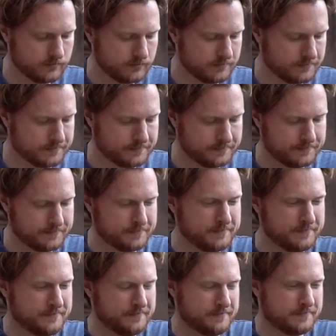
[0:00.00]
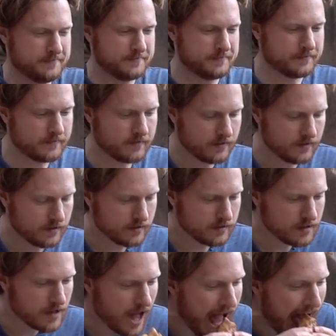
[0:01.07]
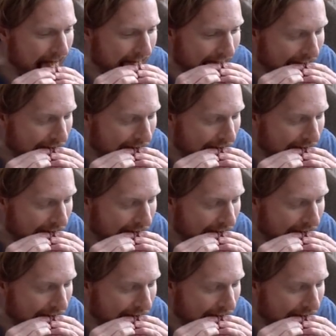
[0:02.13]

This person isn't speaking.